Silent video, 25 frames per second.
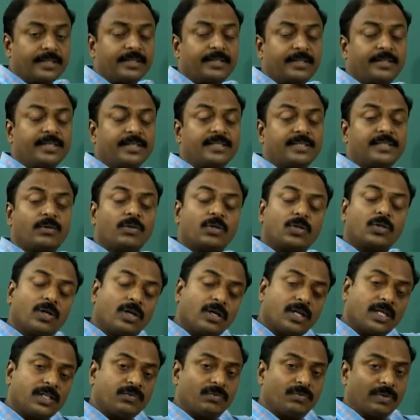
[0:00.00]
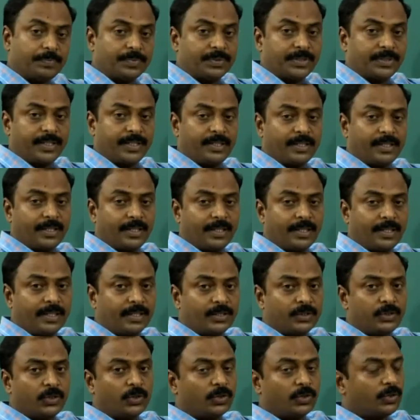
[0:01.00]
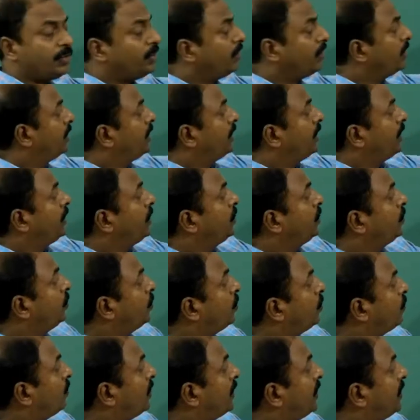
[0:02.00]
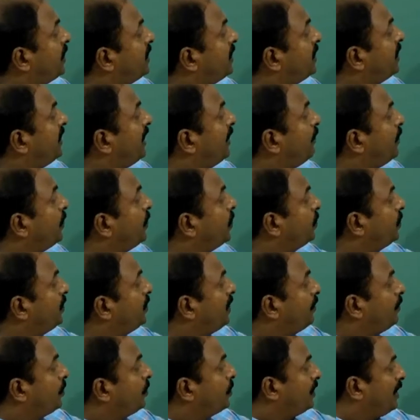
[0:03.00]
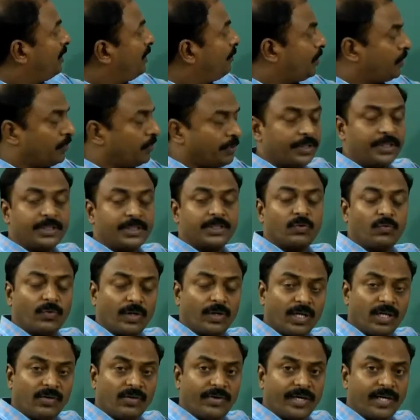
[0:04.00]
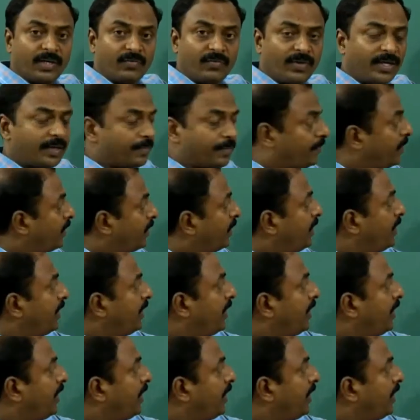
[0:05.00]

this is our college website. So you know what is www, it is a world wide web,